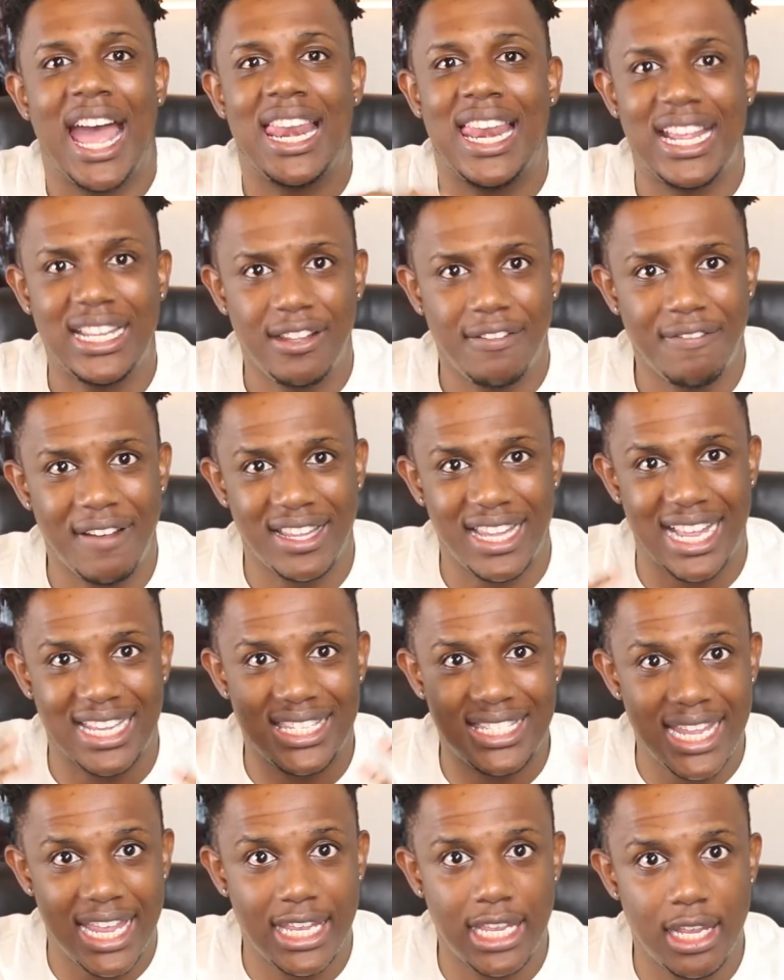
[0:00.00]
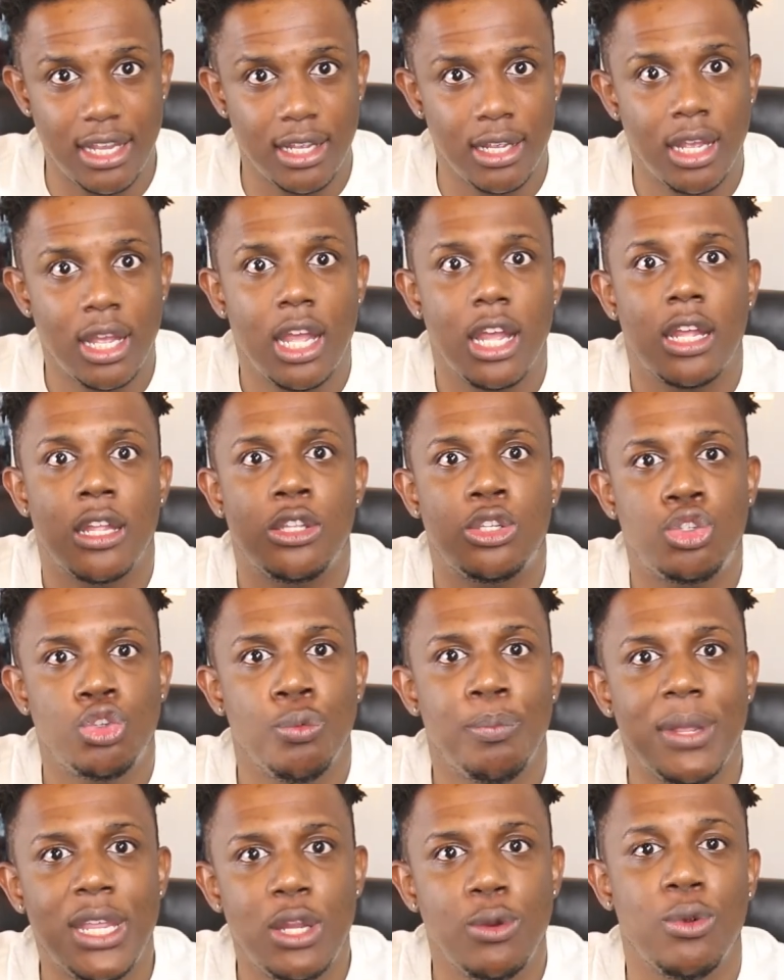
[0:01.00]
I like the fact that it's taking
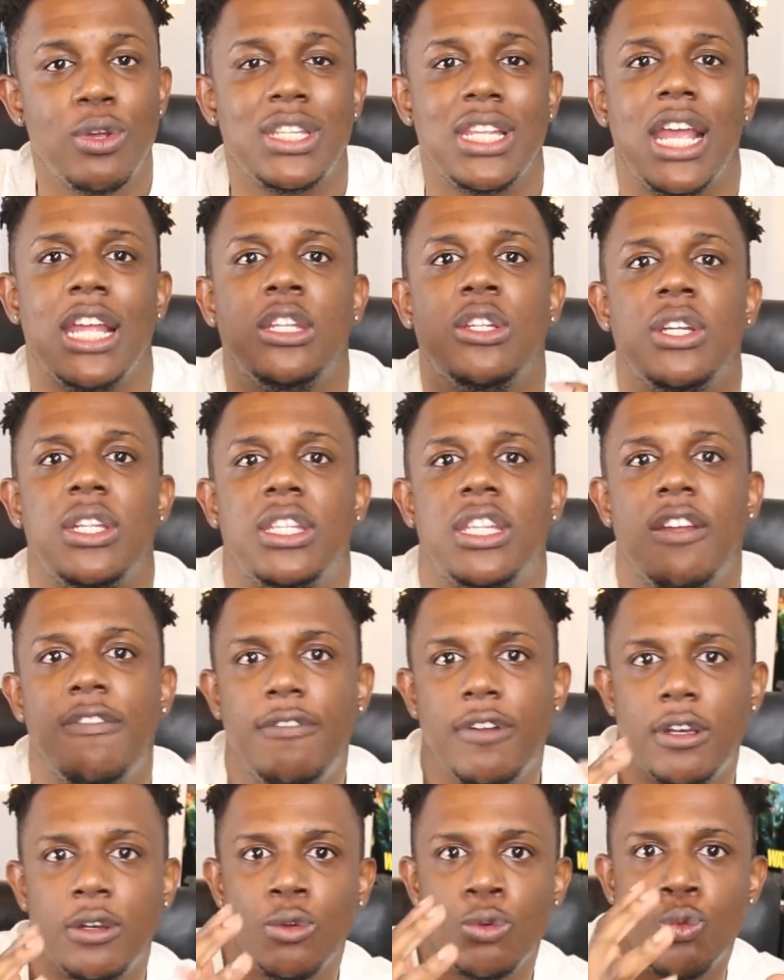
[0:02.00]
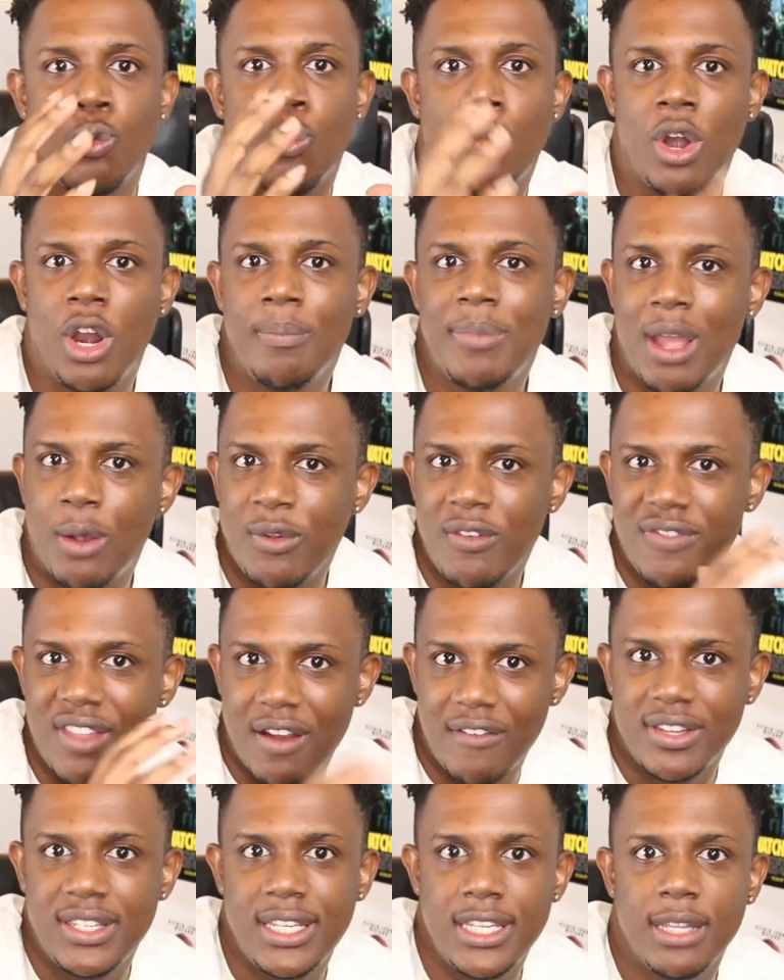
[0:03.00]
superheroes into a different realm that we've
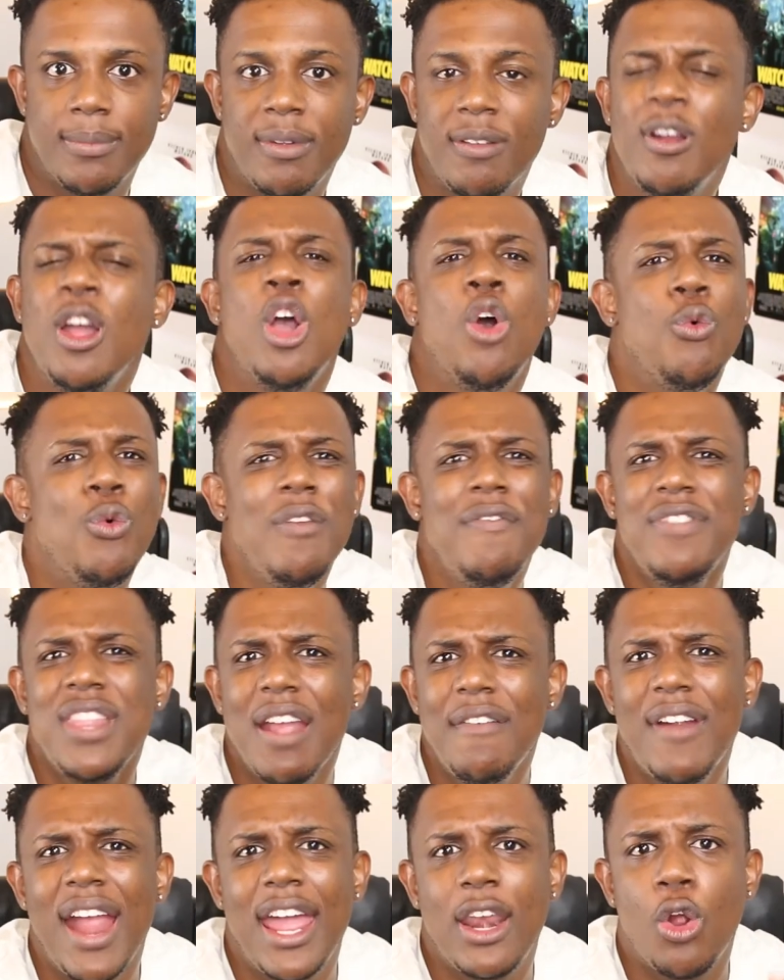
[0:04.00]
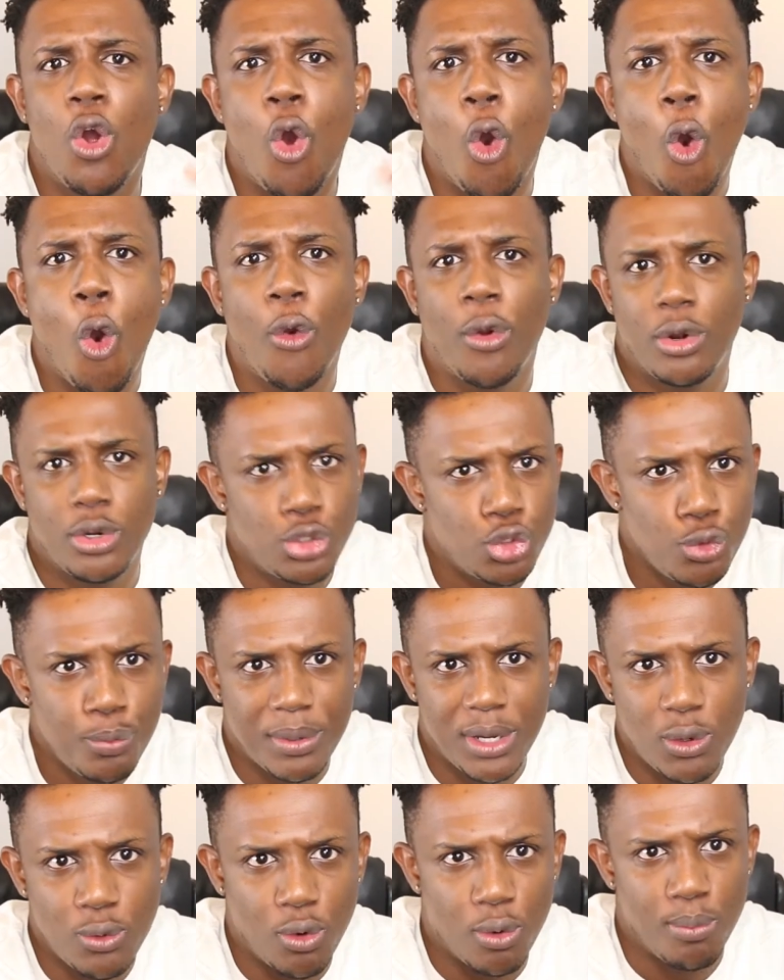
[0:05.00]
never seen them in. We've never had a horror
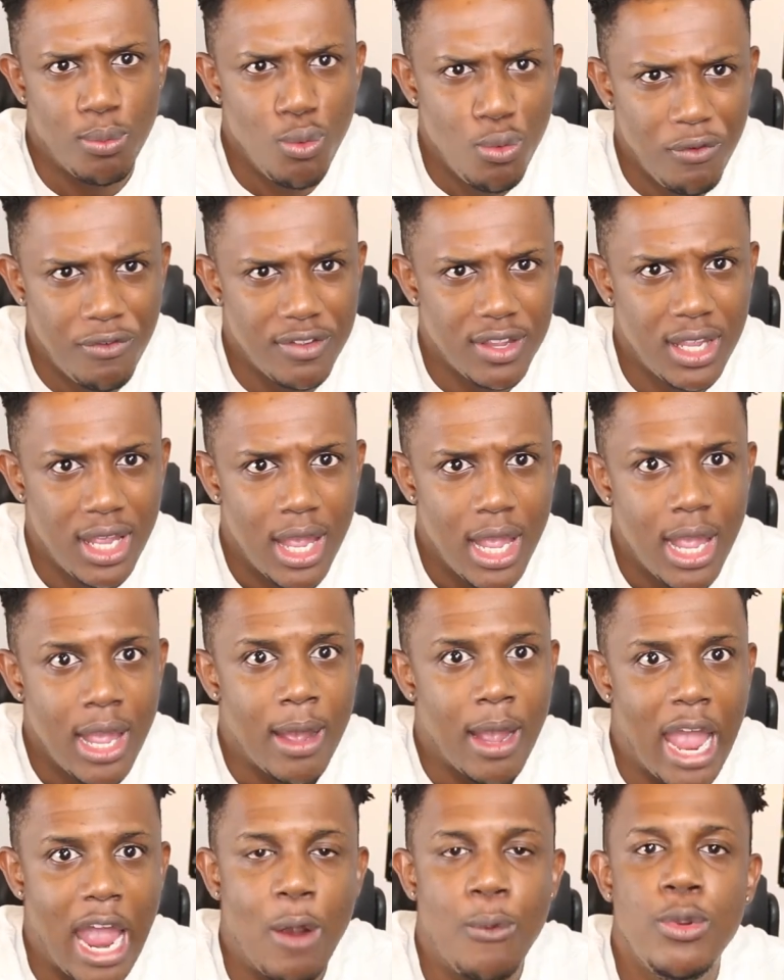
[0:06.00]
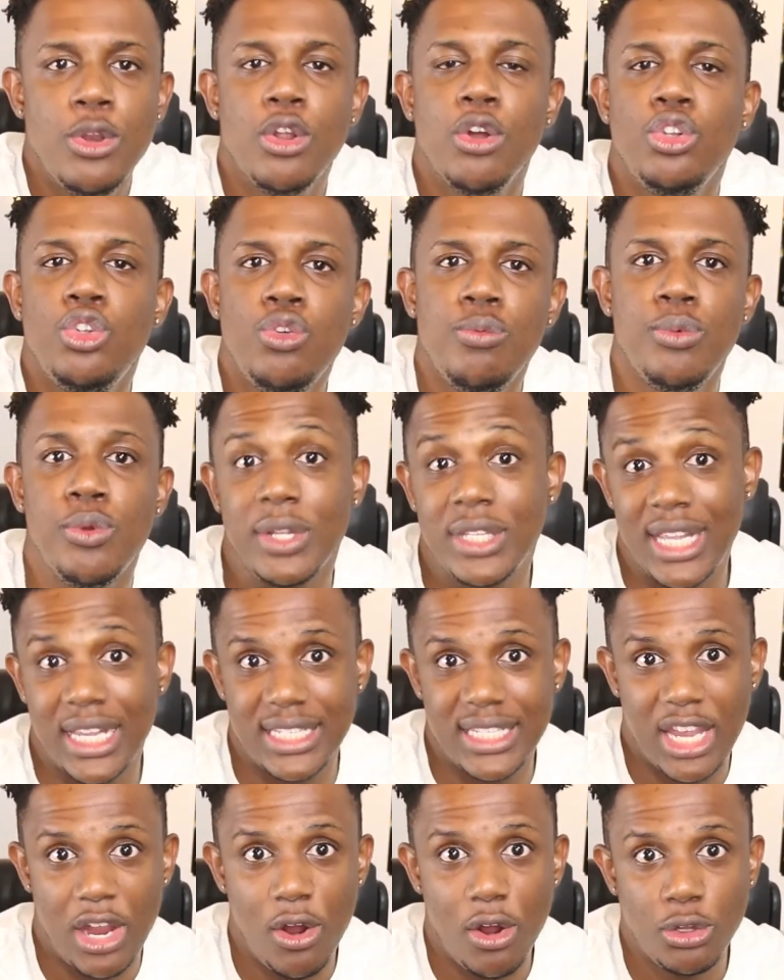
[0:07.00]
superhero movie, and we know New Mutants
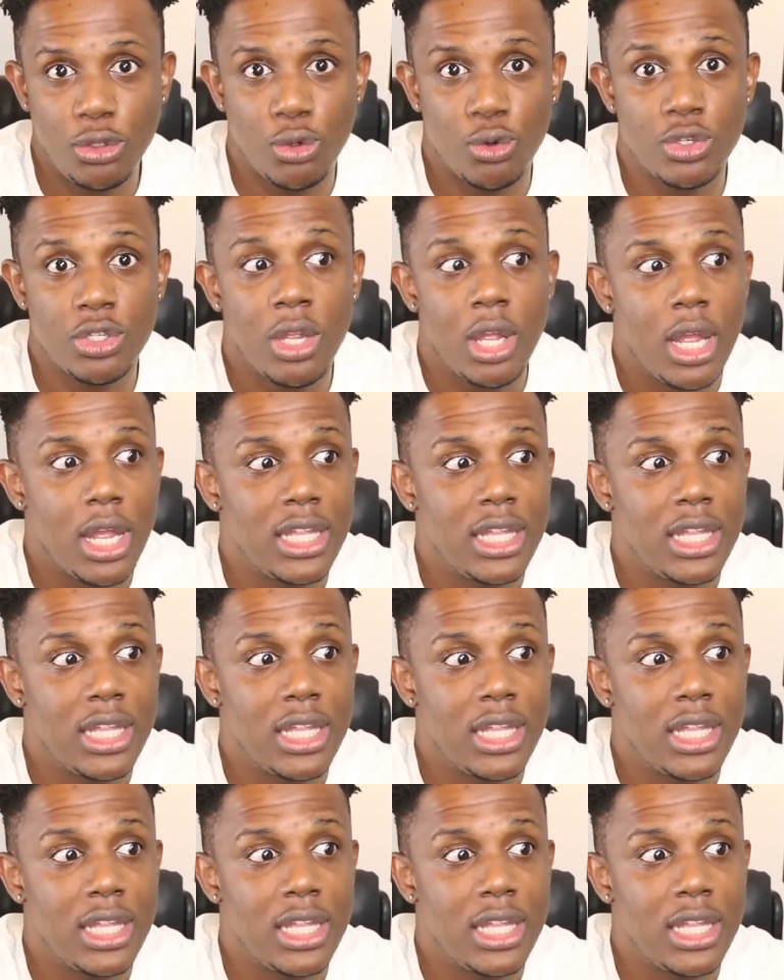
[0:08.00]
as characters.